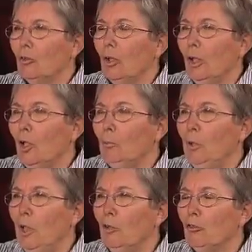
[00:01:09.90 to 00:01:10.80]
So I got a
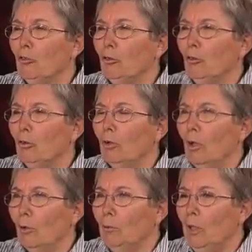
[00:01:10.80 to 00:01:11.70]

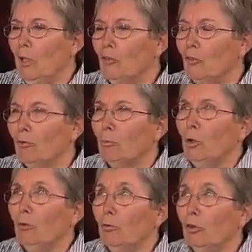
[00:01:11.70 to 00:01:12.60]
BS from
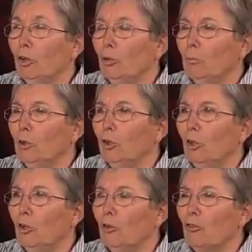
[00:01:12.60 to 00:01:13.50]
University of
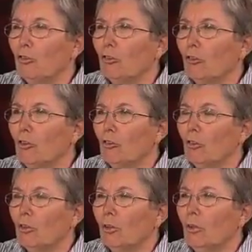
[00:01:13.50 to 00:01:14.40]
Michigan in the 60s.
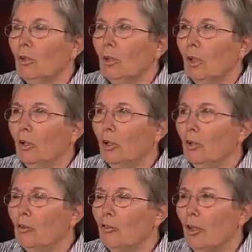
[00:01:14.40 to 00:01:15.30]
And in the
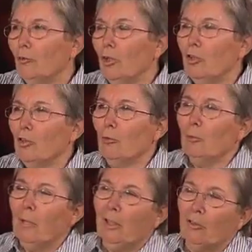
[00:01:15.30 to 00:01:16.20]
70s, I went
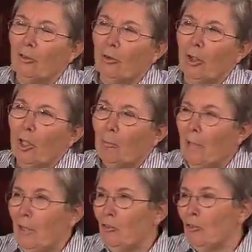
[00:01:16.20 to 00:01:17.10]
back to school and got a
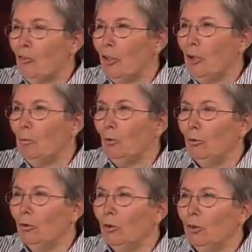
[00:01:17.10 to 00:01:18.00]
master's in animal
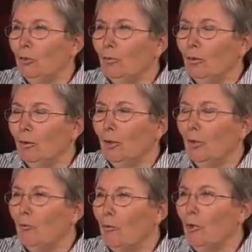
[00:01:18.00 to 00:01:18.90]
nutrition. And
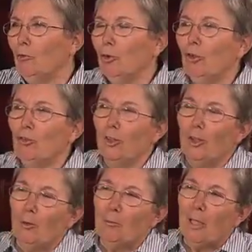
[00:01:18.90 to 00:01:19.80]
then 3 or 4 years later,
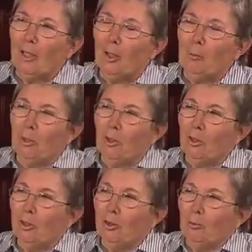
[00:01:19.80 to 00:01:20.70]
I went back and got a PhD.